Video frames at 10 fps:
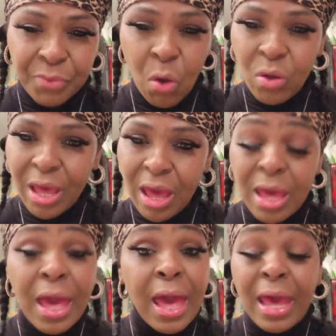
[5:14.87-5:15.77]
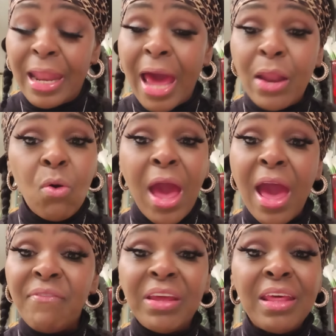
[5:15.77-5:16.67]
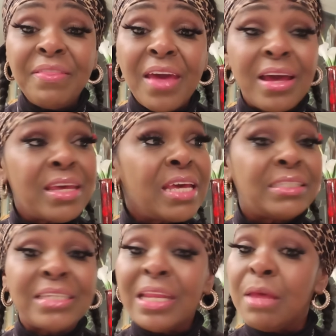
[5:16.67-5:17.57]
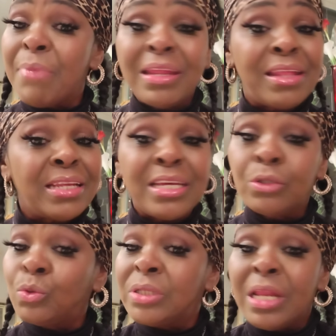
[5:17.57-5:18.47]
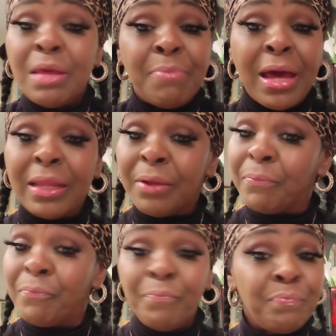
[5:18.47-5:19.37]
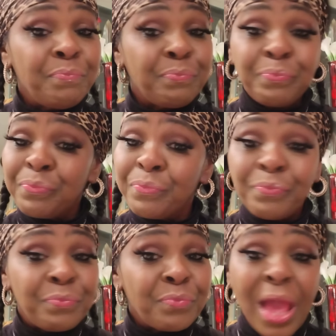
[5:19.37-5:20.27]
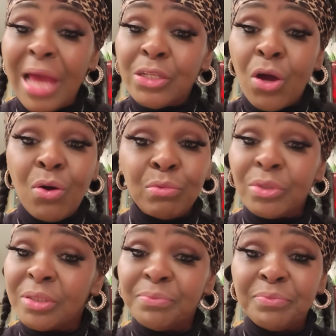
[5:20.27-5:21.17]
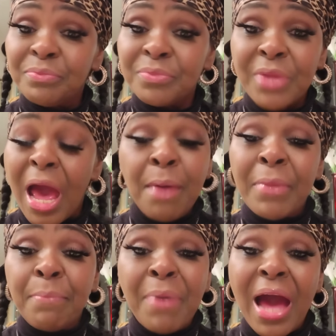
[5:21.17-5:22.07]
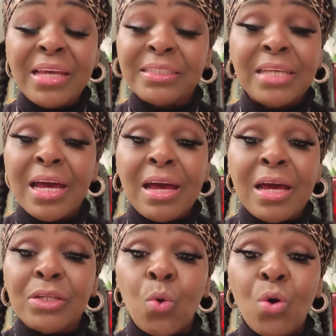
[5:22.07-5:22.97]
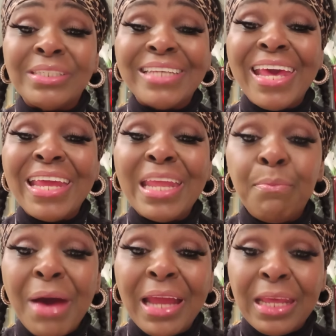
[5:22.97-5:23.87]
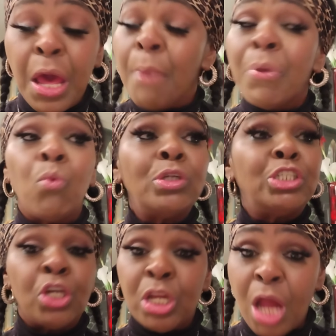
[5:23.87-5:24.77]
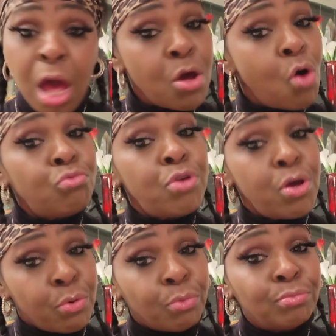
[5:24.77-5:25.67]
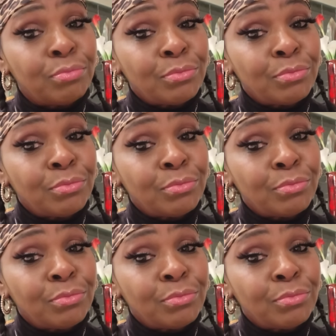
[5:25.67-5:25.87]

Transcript: Okay? And I don't have anything against anybody that deals with anybody. I don't. I am not biased towards anybody. But what you're not going to do